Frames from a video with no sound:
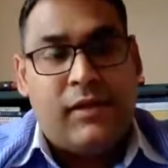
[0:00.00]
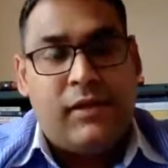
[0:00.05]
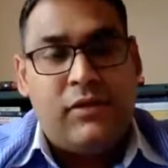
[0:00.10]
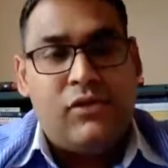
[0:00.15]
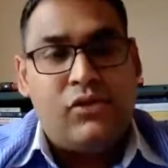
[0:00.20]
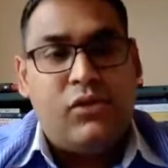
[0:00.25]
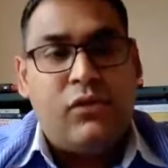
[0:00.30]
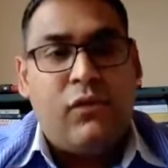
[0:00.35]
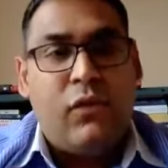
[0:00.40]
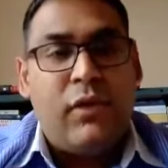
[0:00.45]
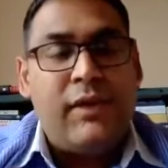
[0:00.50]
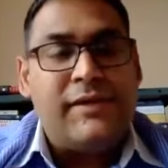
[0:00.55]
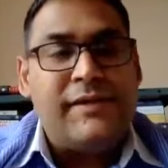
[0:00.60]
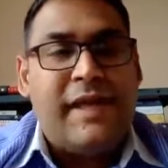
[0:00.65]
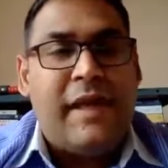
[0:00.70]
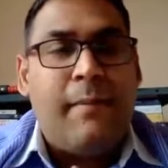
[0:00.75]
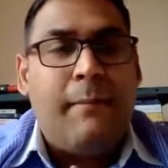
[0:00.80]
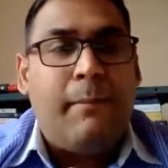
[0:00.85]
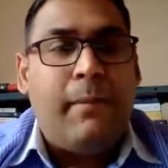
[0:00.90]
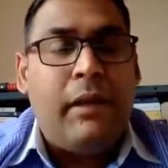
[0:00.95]
So, for
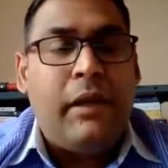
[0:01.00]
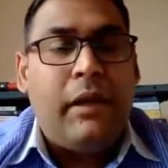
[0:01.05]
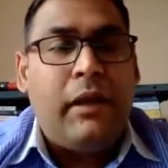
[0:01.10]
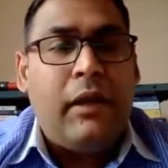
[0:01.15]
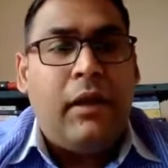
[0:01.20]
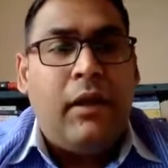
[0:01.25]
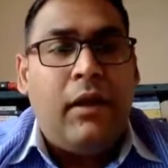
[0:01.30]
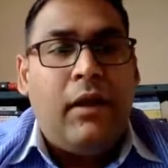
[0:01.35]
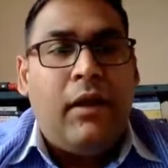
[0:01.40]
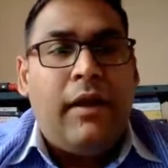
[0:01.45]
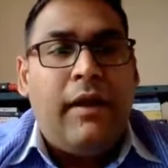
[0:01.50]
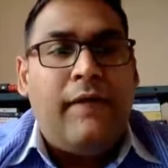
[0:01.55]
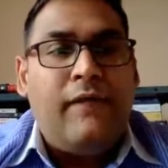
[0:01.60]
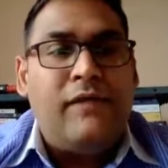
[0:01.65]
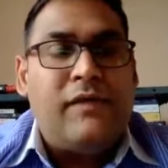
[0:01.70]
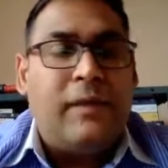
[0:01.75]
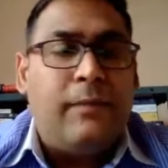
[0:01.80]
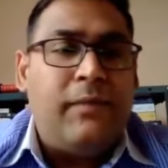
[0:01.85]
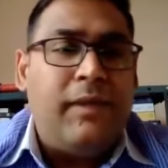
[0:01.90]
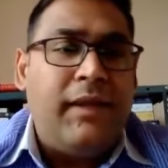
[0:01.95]
example, if
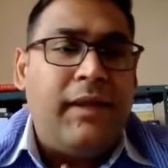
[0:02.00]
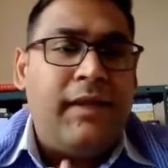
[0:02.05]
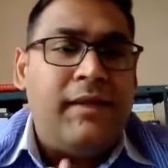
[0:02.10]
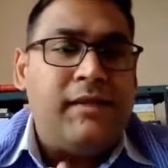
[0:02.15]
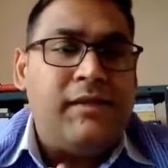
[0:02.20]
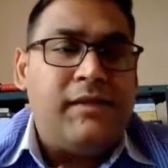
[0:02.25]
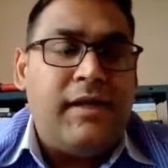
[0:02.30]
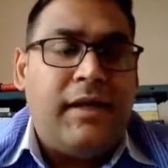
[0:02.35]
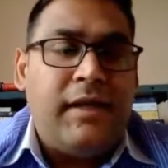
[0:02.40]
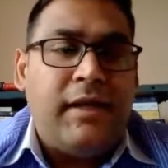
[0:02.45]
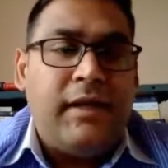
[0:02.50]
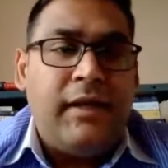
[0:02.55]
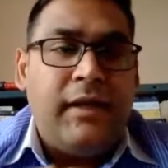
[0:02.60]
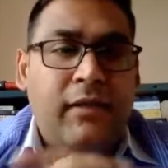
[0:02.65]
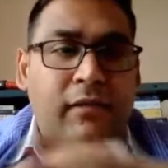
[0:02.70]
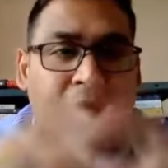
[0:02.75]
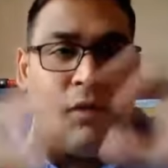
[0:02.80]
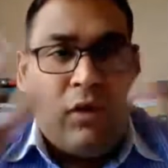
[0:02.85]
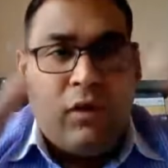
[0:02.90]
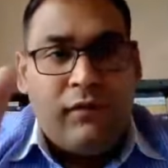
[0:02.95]
something is written in
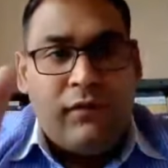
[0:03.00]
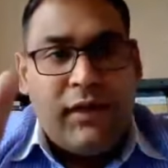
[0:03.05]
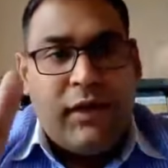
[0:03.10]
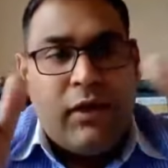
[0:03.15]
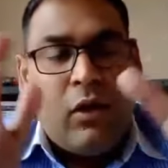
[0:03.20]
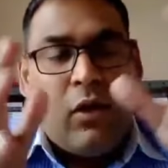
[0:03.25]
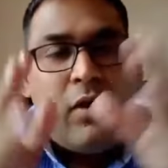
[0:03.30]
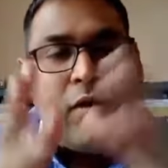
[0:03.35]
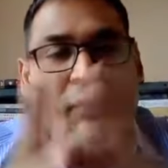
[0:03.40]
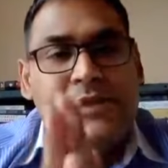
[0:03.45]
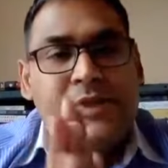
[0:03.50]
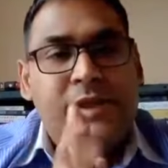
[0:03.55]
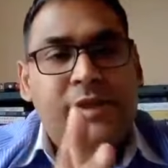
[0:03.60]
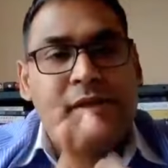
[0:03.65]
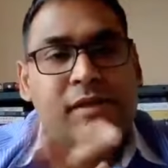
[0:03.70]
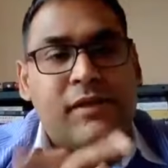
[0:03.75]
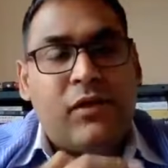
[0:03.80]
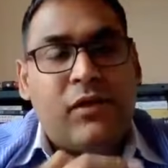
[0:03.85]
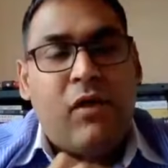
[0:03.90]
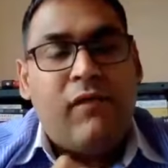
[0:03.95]
one of the
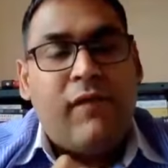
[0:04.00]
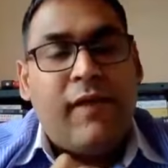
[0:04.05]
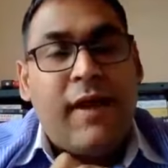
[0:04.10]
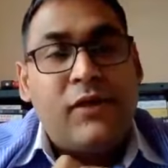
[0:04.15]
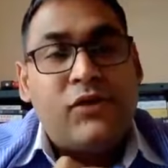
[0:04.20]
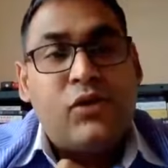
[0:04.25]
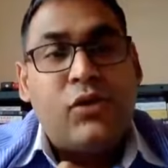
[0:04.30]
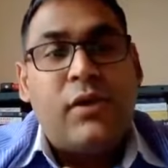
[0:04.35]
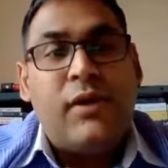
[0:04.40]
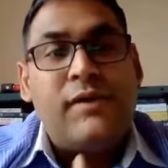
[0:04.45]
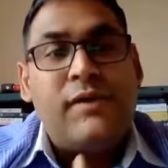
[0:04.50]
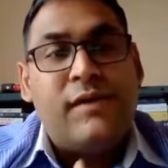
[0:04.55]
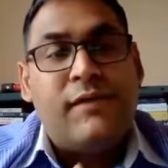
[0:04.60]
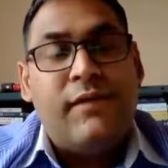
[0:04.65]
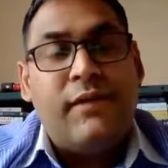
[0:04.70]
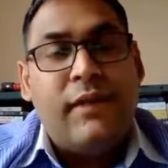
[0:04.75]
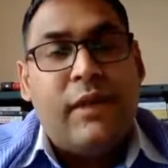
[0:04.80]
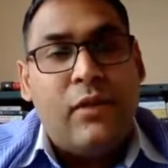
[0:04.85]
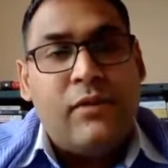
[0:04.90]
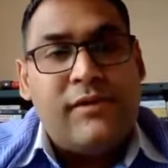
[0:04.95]
clauses of ISO
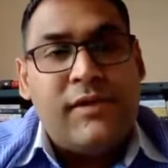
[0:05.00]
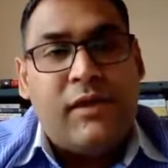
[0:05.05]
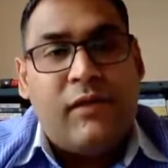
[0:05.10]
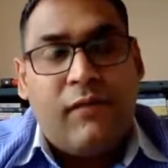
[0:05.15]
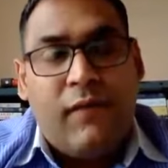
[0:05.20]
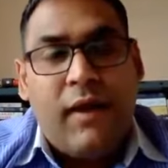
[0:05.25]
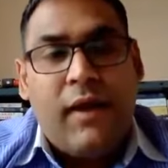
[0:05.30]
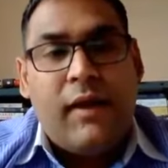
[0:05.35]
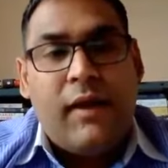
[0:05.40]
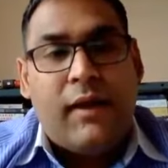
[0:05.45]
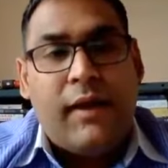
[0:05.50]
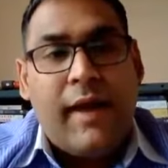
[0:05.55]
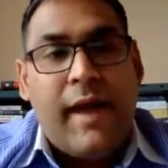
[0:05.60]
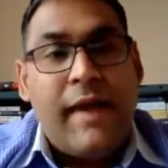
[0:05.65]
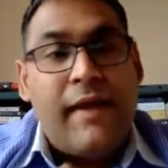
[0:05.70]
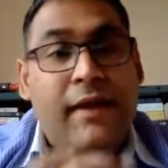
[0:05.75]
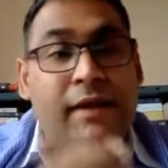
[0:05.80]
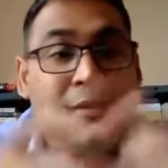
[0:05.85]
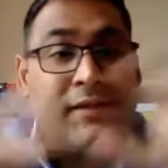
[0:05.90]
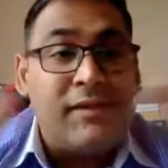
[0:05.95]
27001
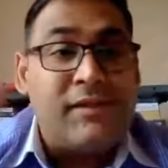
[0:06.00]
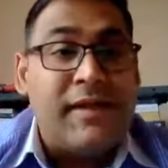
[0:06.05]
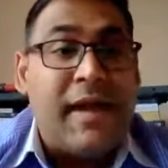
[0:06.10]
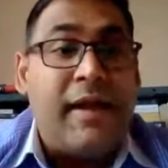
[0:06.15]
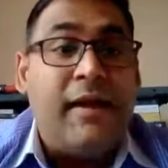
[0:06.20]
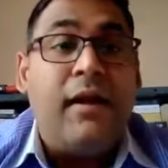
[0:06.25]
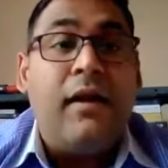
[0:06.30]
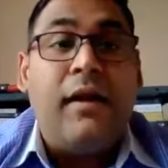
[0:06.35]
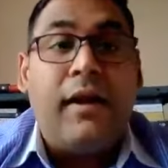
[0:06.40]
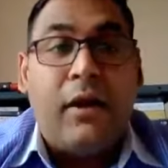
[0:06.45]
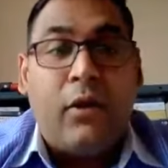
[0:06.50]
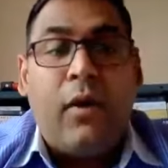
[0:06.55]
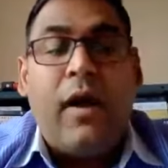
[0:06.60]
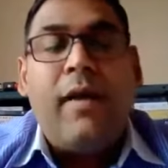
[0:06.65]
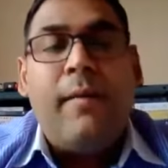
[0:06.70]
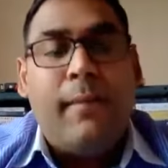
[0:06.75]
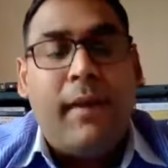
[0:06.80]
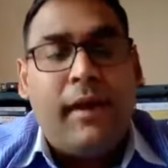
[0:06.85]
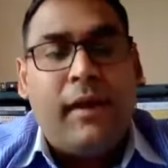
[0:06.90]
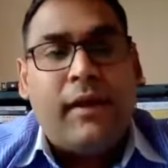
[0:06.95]
and it is a standard
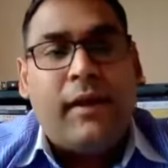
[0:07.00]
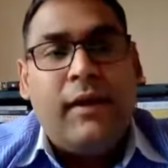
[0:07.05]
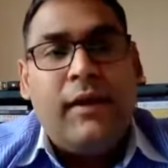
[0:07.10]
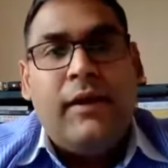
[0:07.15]
requirement,